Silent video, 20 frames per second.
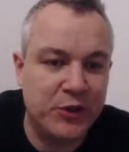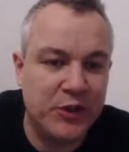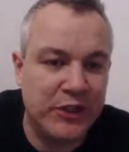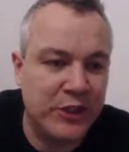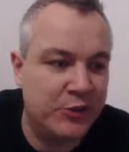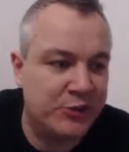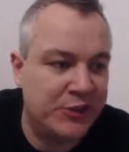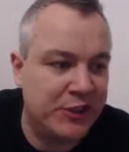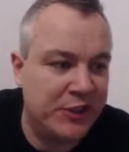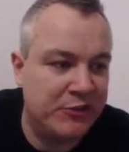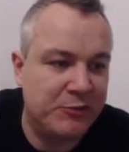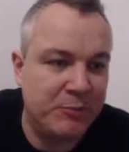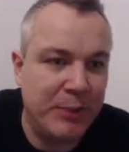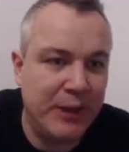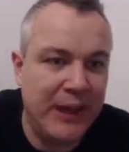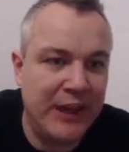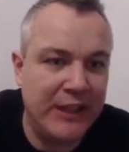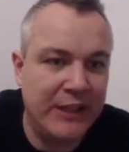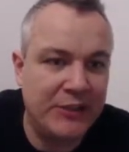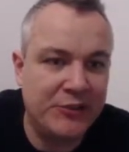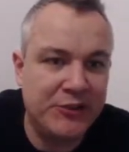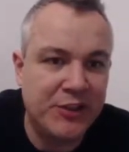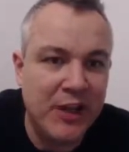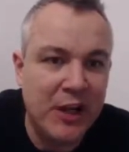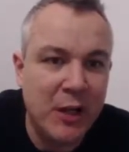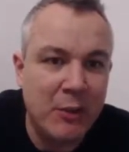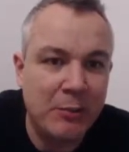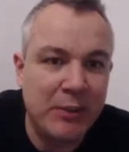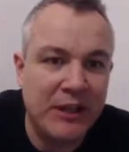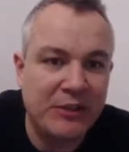Azuna using his
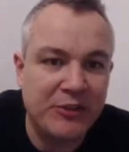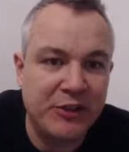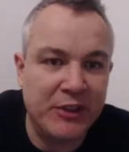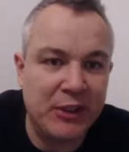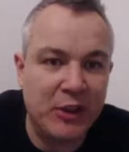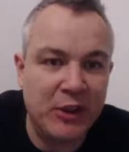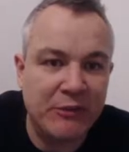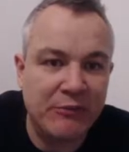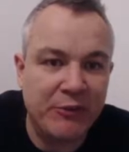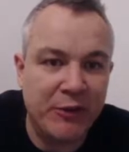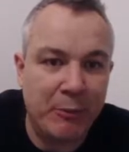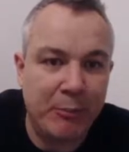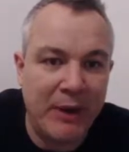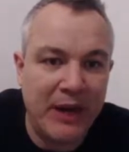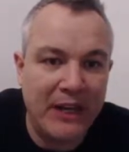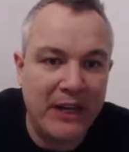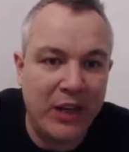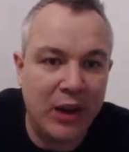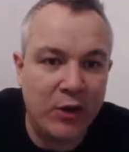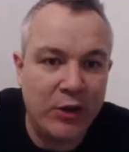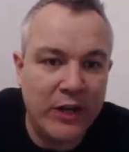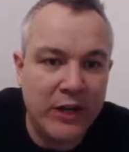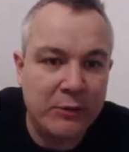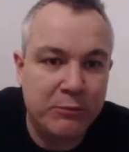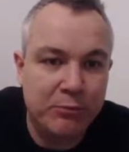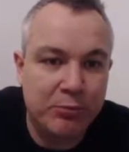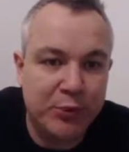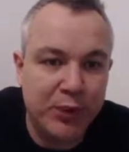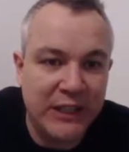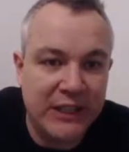pace, plays it looking for
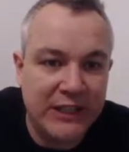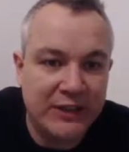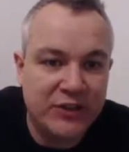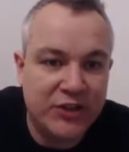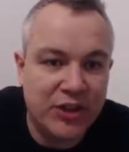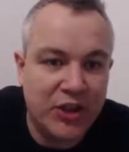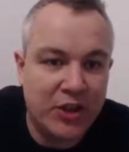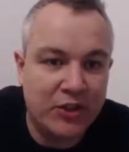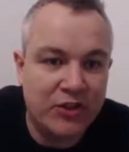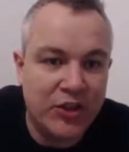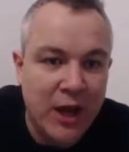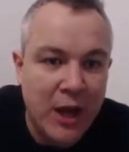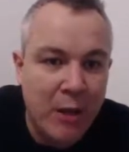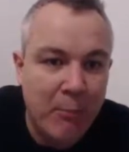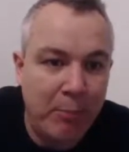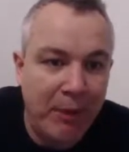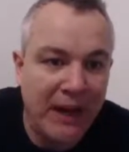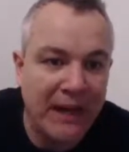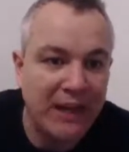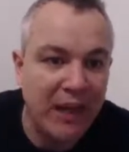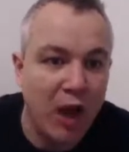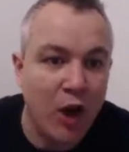Bailone. Brilliant touch.